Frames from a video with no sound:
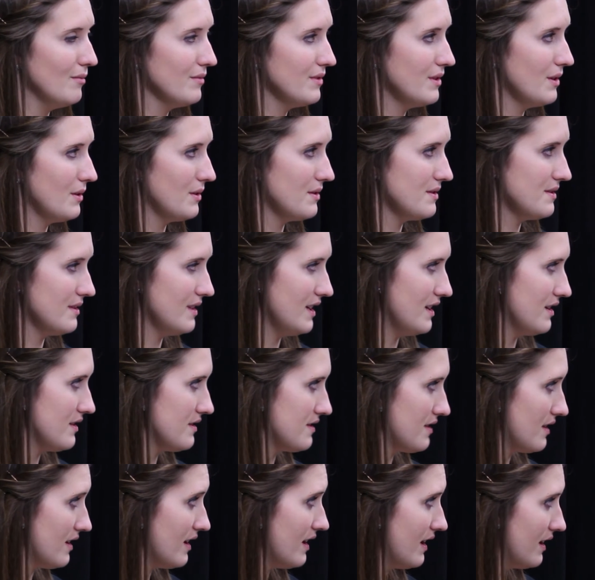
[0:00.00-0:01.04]
those leaders are
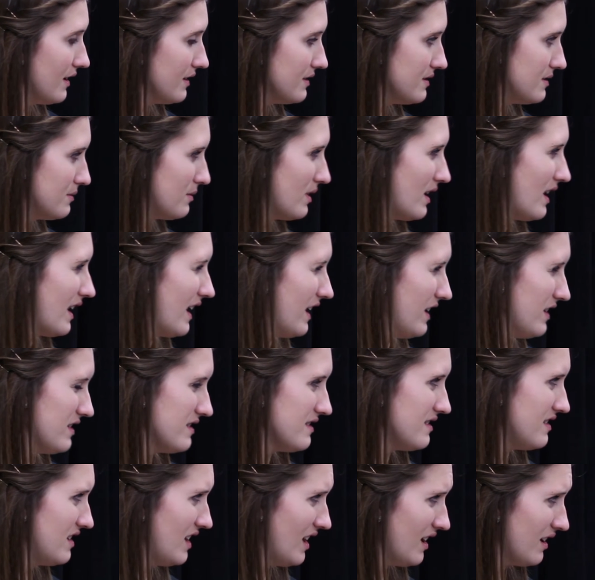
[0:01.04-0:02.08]
held to a higher
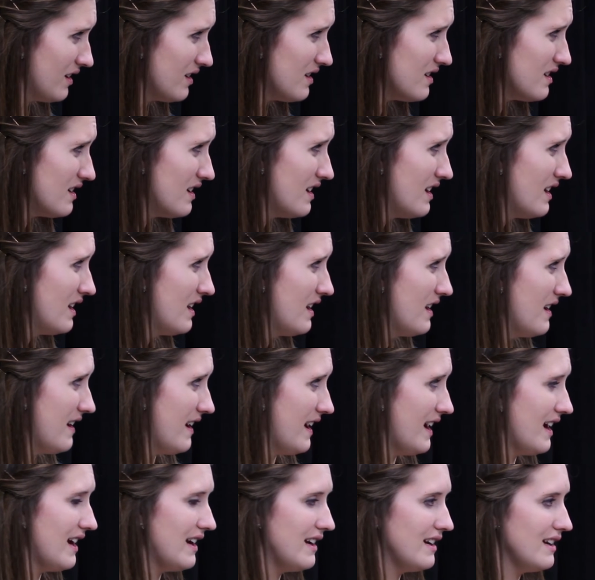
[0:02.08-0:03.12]
standard.
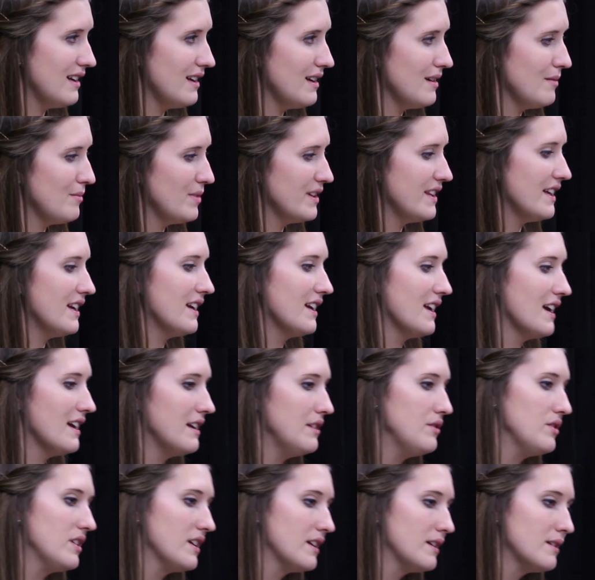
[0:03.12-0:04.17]
But then again, you
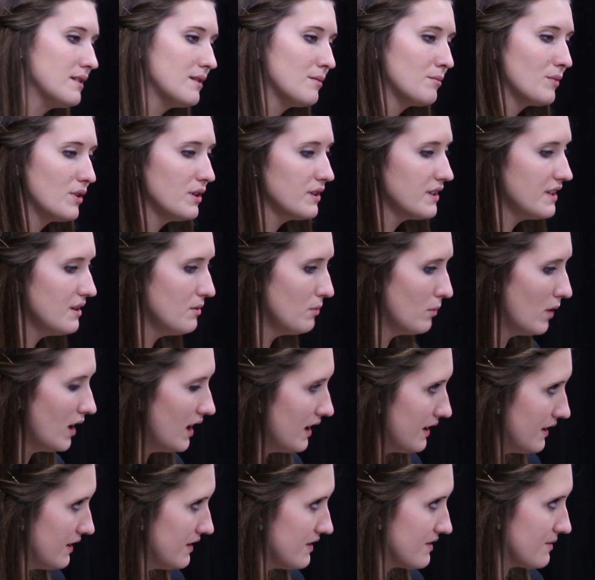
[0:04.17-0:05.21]
get into murky
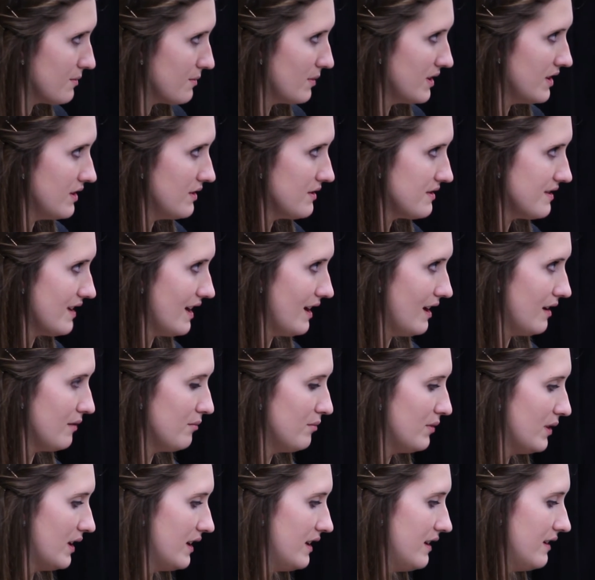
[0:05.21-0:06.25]
waters when you say,
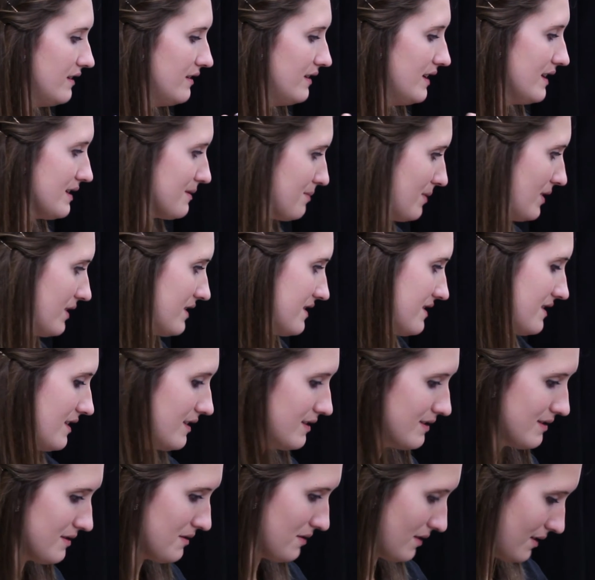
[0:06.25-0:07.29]
but this person
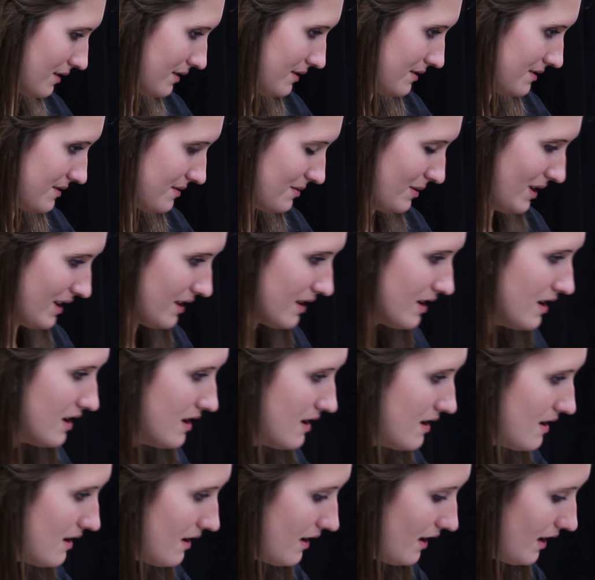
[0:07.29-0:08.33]
struggles
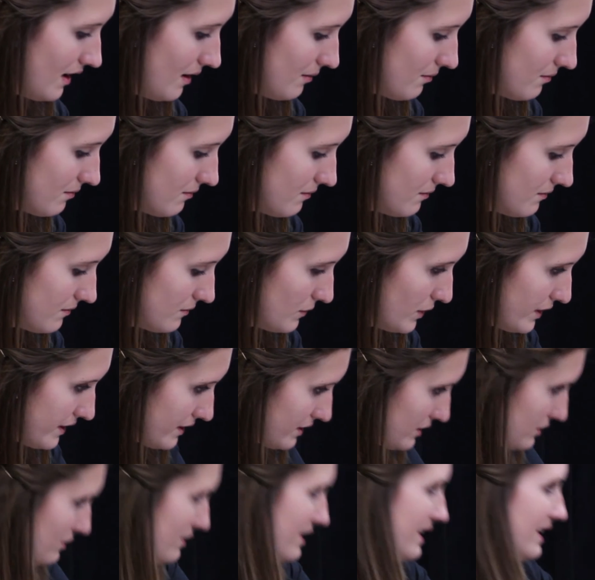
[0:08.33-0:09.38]
with
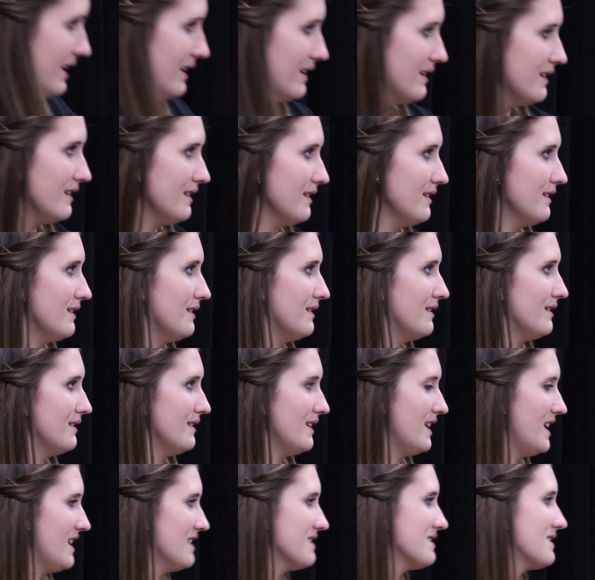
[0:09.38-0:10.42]
greed and
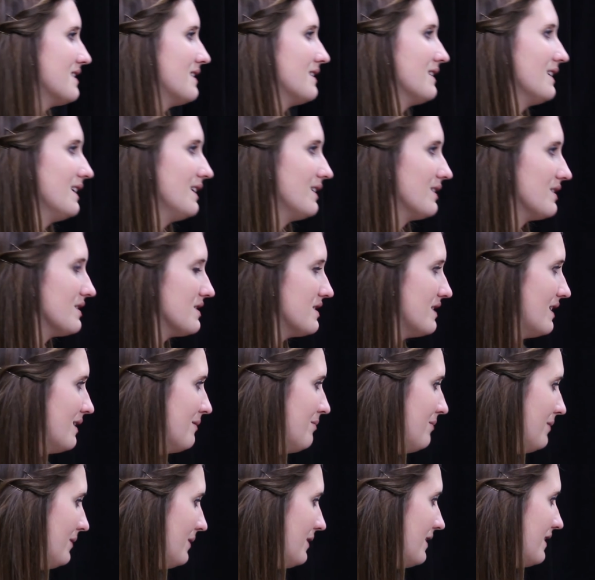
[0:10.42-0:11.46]
he's in leadership,
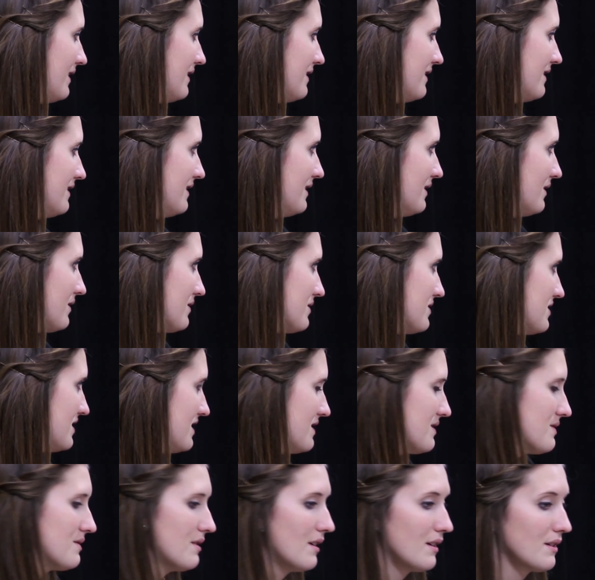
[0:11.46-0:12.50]
or she
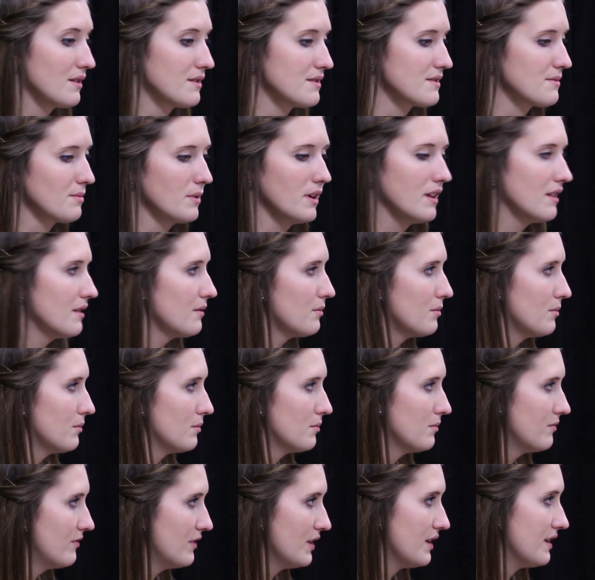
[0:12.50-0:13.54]
struggles with
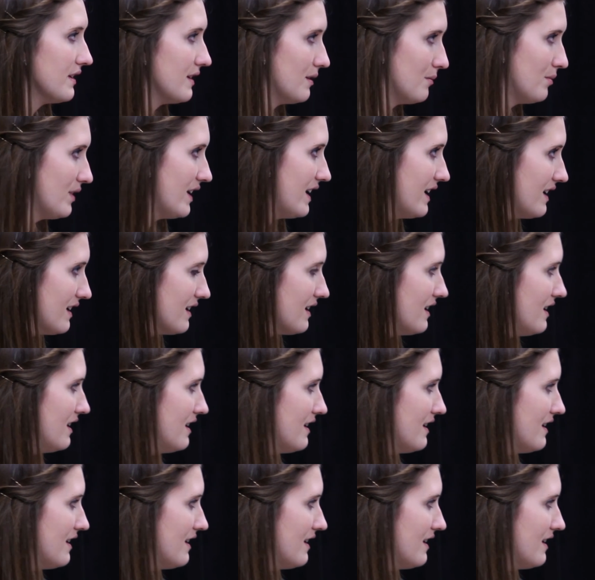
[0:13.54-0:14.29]
fill in the blank.